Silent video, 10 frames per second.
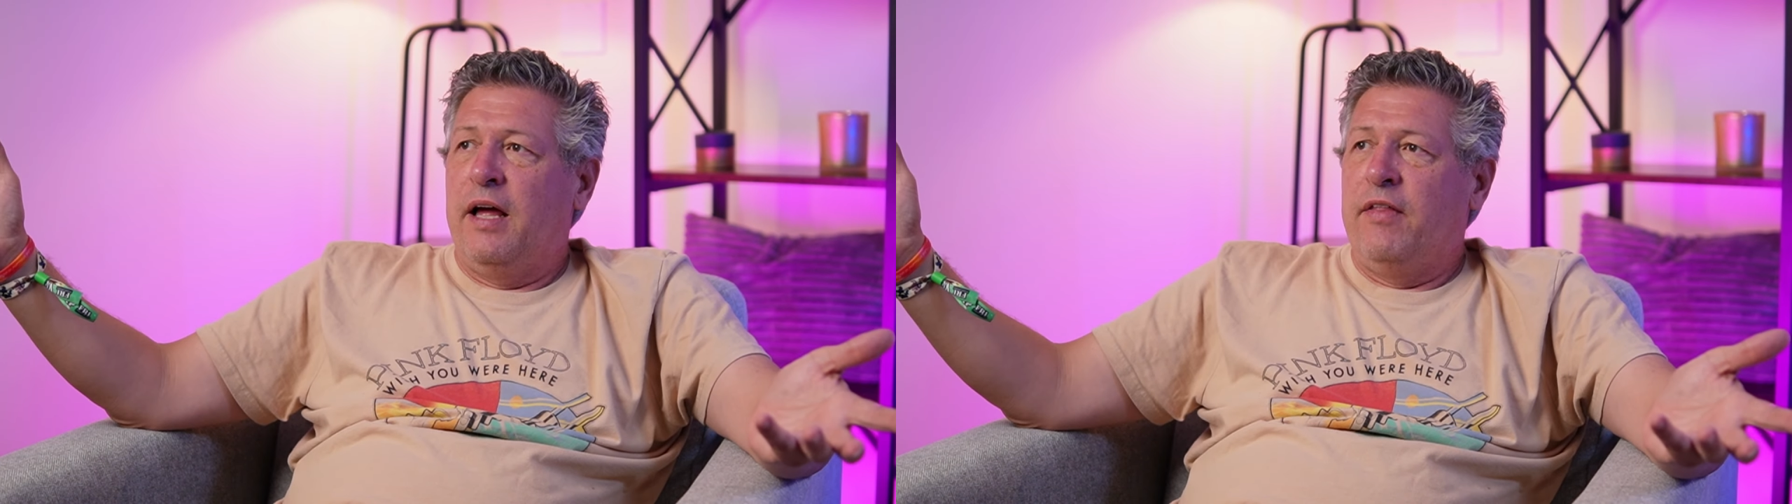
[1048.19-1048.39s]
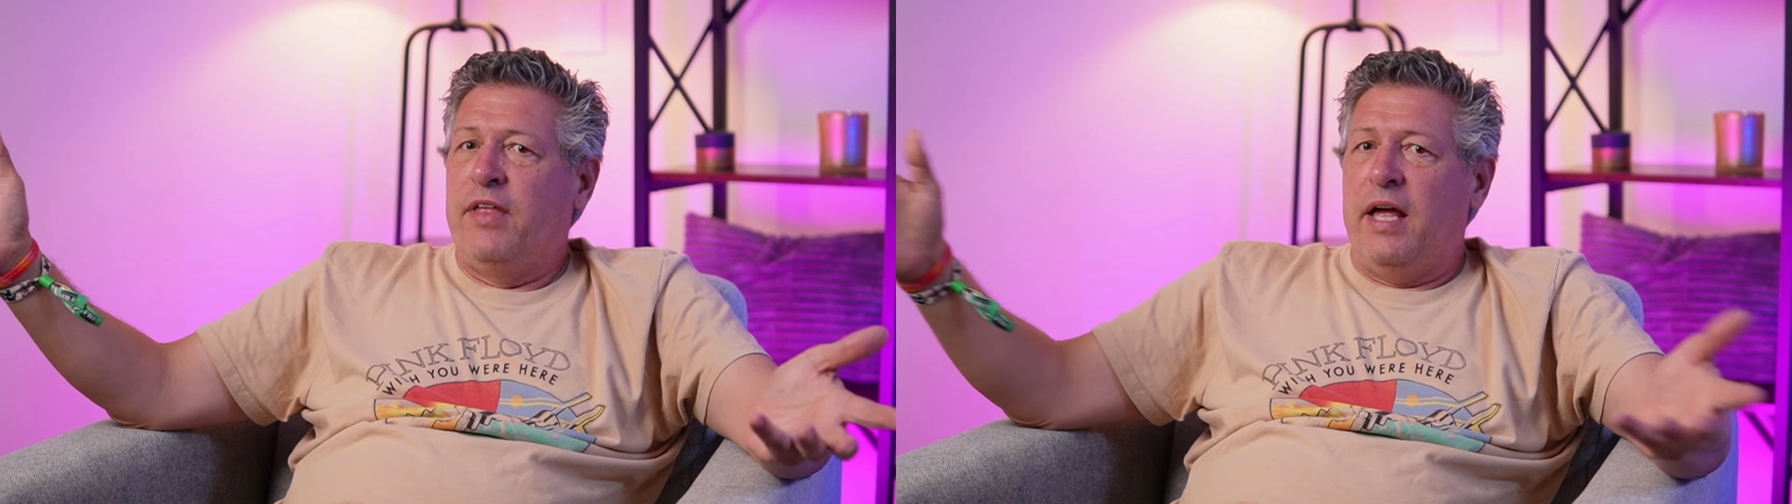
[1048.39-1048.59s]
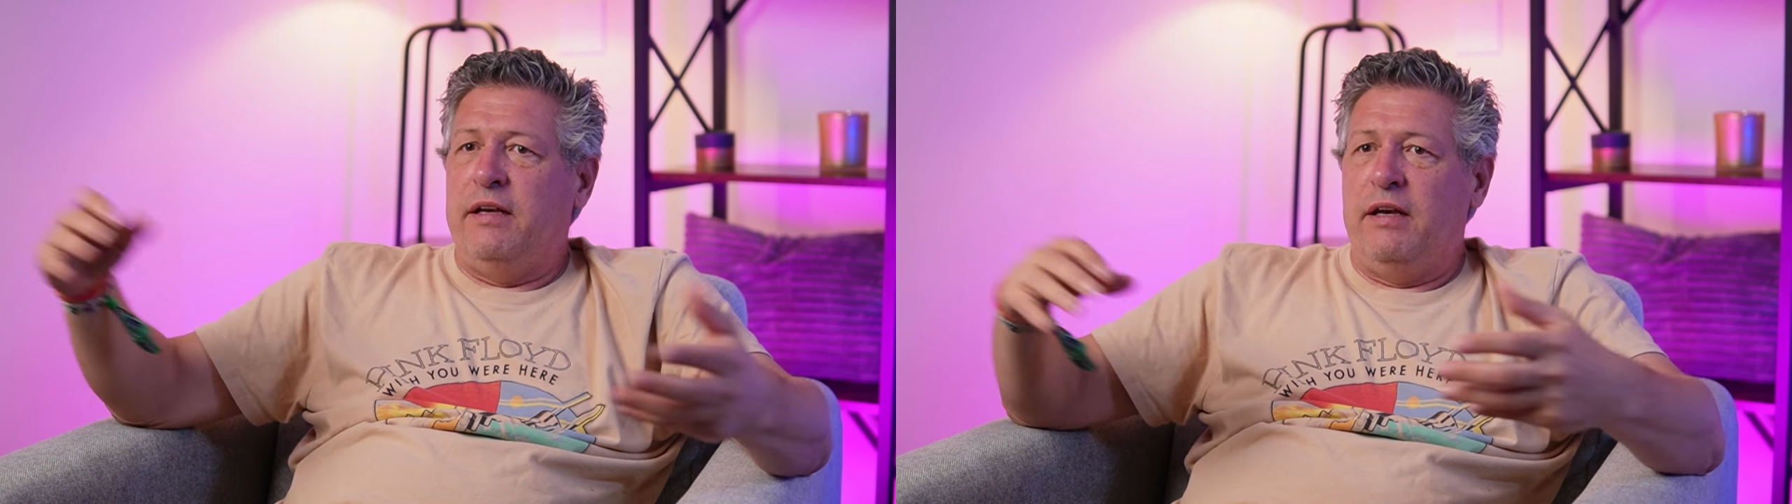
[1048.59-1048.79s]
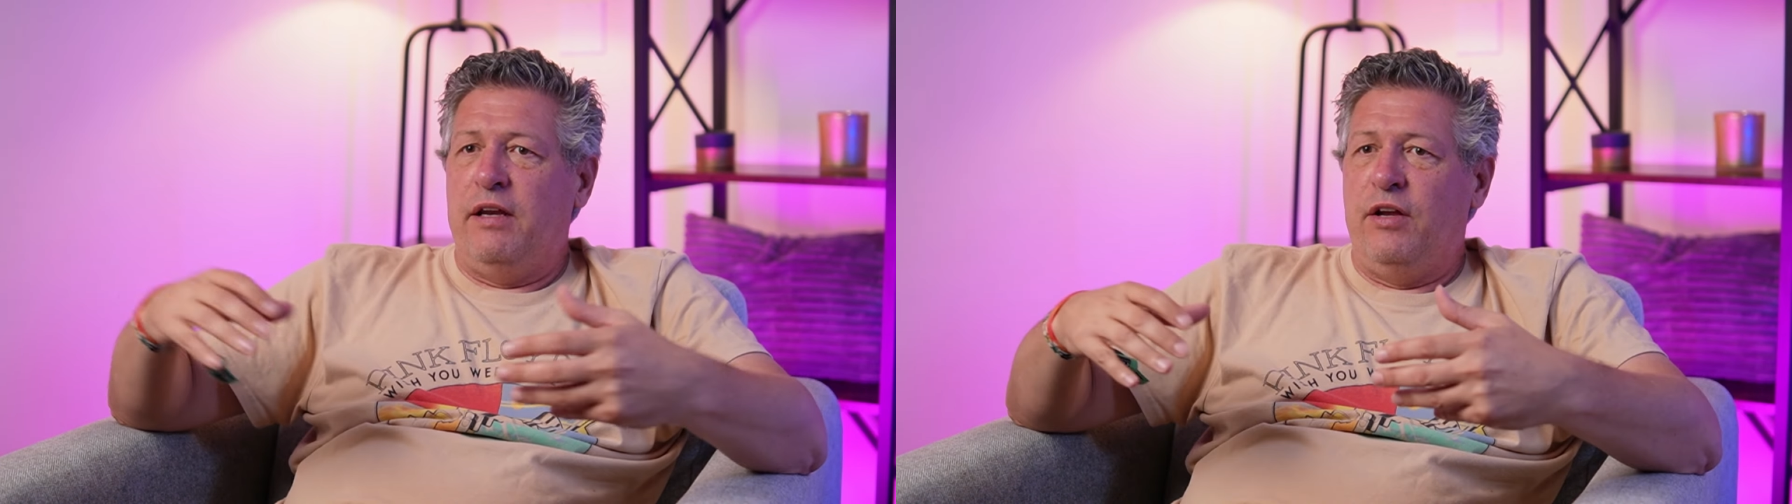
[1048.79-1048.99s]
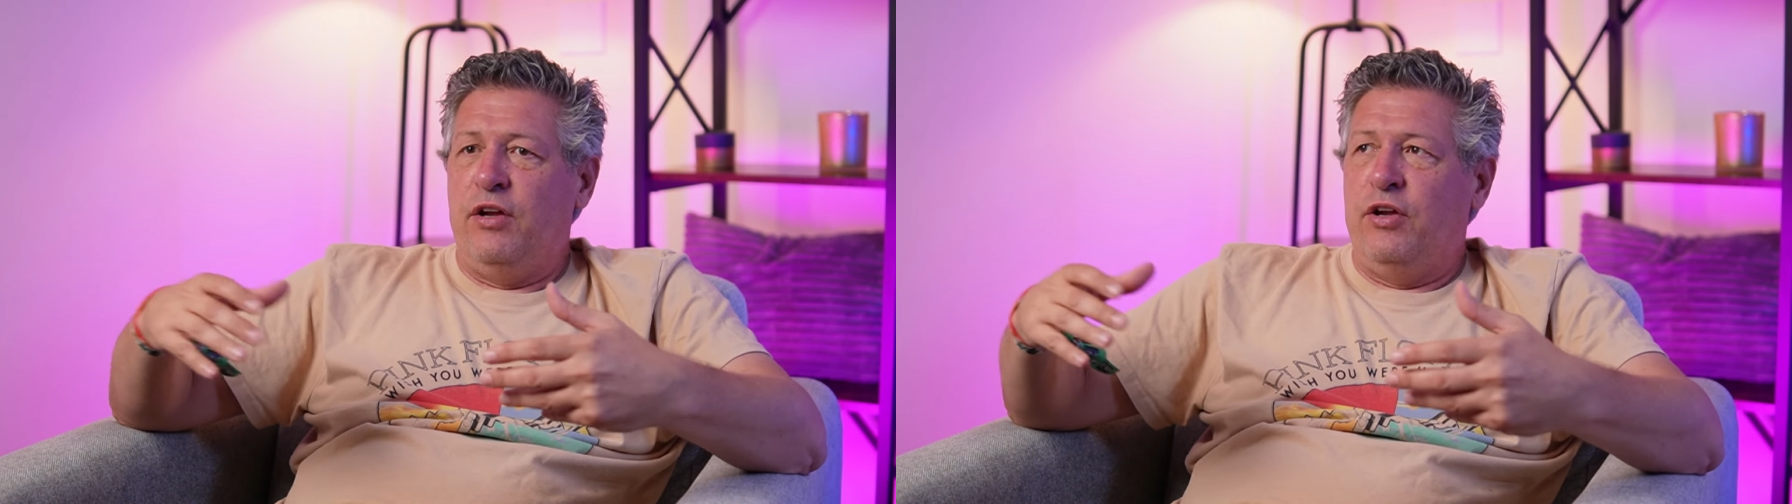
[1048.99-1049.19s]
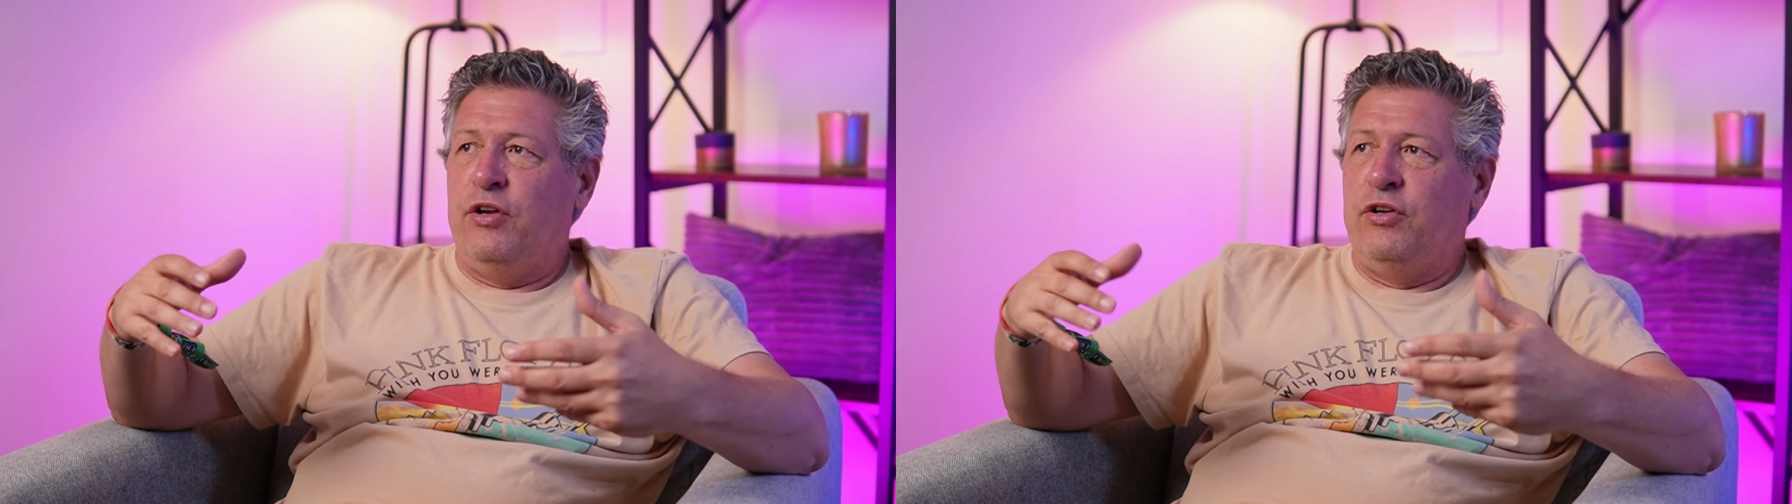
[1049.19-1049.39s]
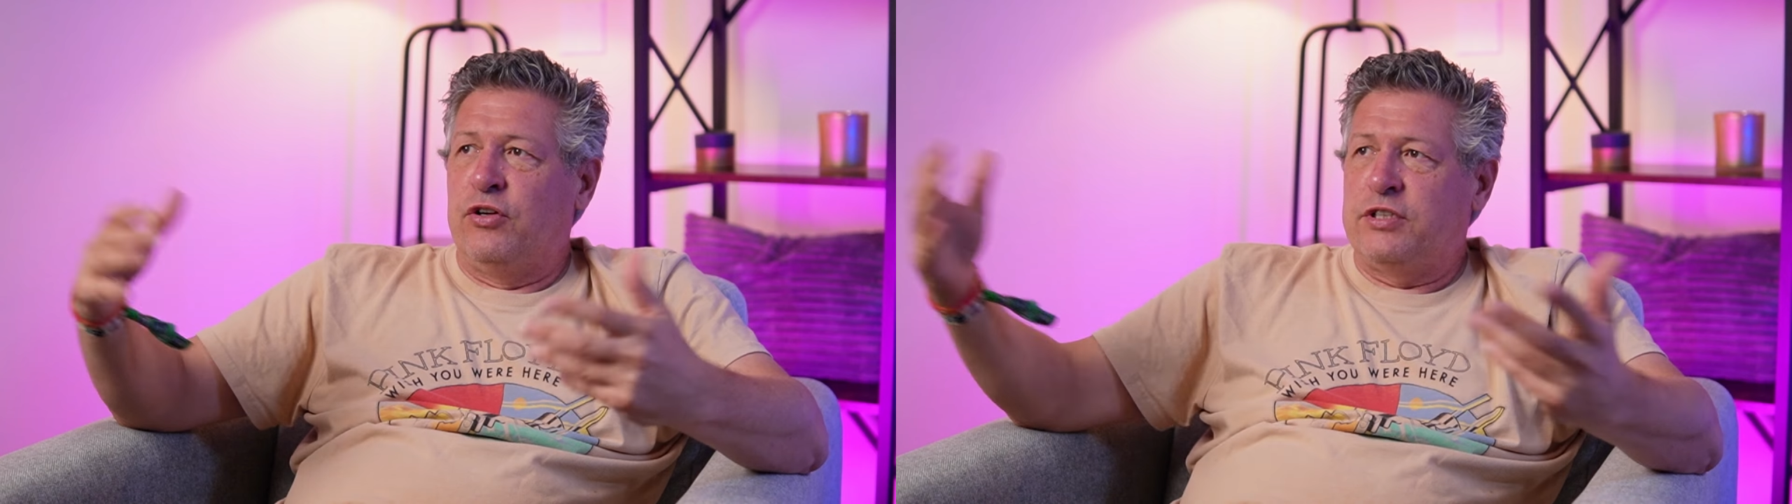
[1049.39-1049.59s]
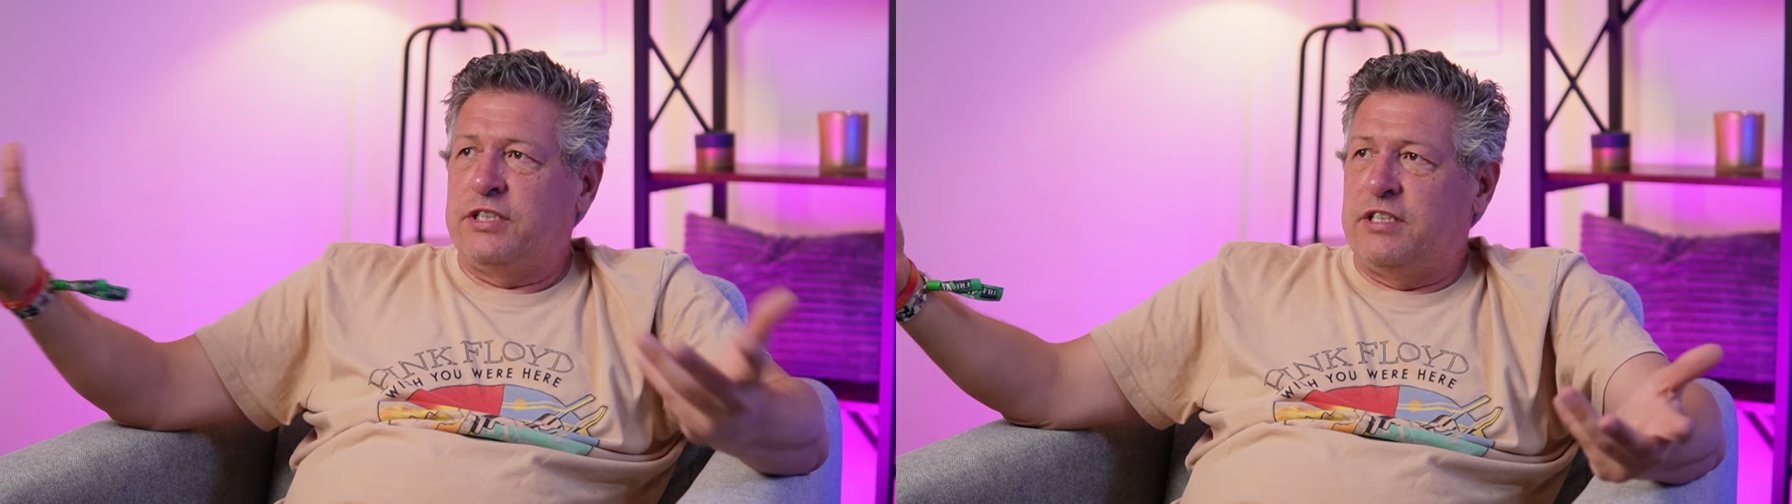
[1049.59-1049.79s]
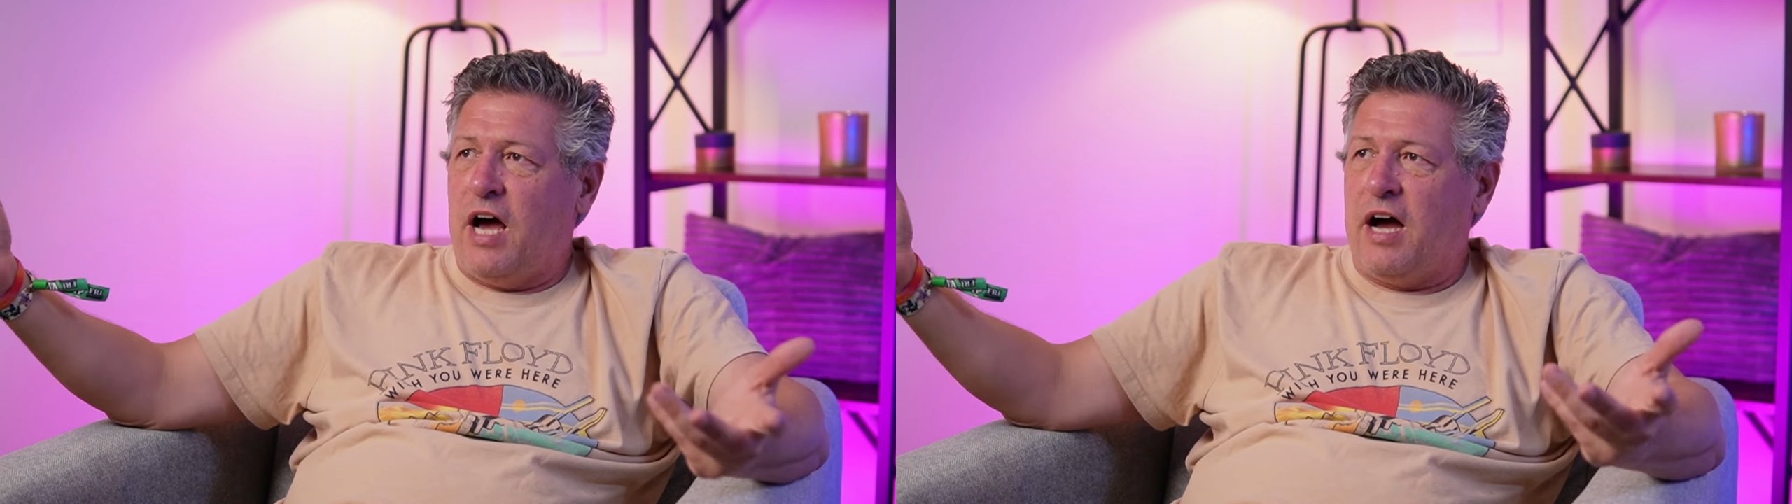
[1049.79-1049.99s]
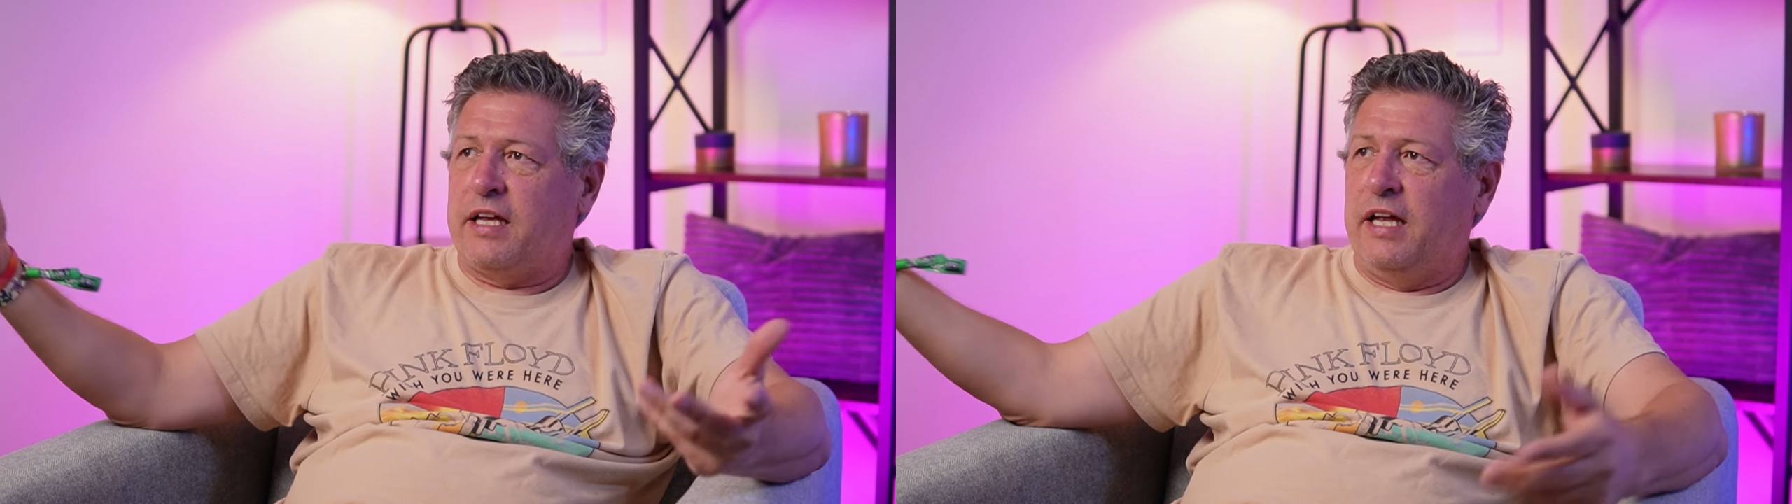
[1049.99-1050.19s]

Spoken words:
then you're stuck,